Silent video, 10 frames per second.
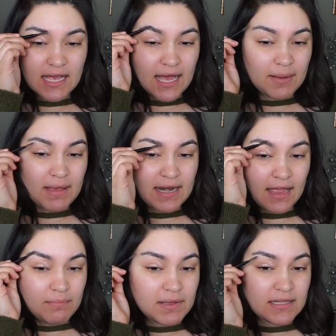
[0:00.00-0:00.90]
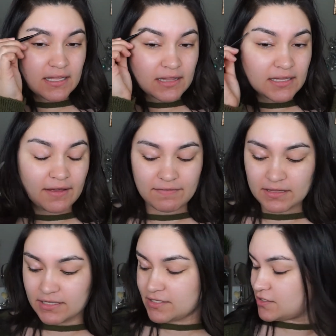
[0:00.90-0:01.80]
and I've been
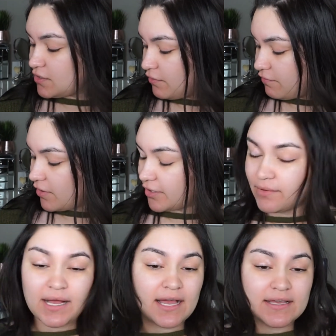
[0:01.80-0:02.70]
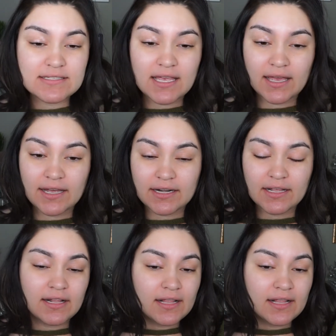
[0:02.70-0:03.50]
loving this so far, you guys, and